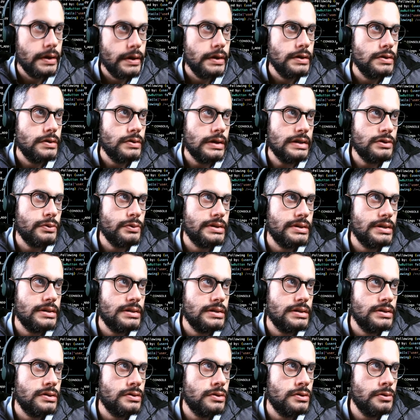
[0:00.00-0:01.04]
So that's what this
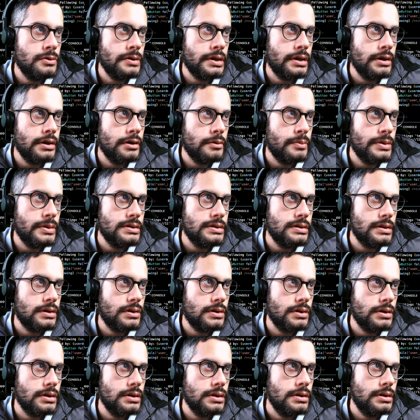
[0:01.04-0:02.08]
is doing here,
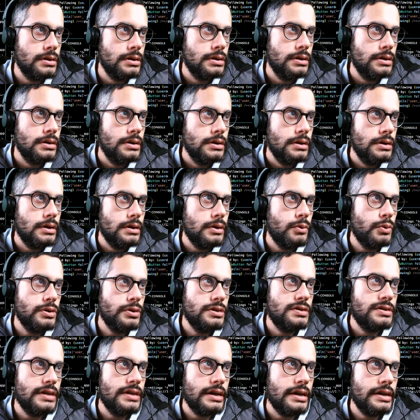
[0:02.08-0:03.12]
basically. We're
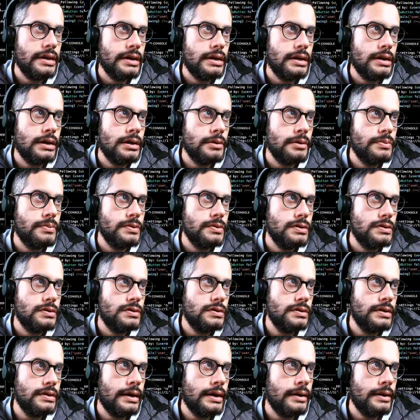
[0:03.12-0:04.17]
setting it up so
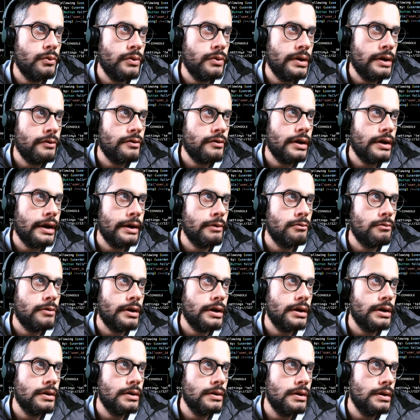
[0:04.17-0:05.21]
that whenever
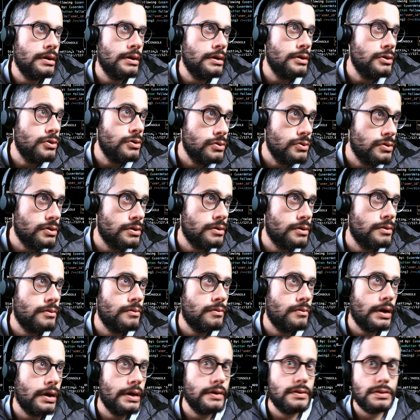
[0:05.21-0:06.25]
a user
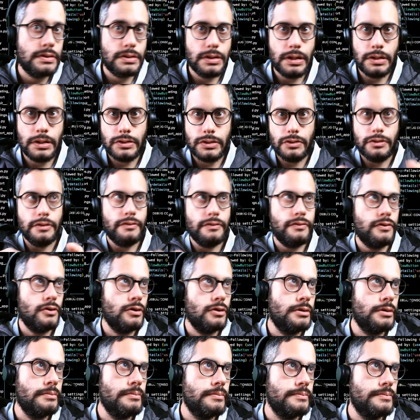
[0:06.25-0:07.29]
writes into the form,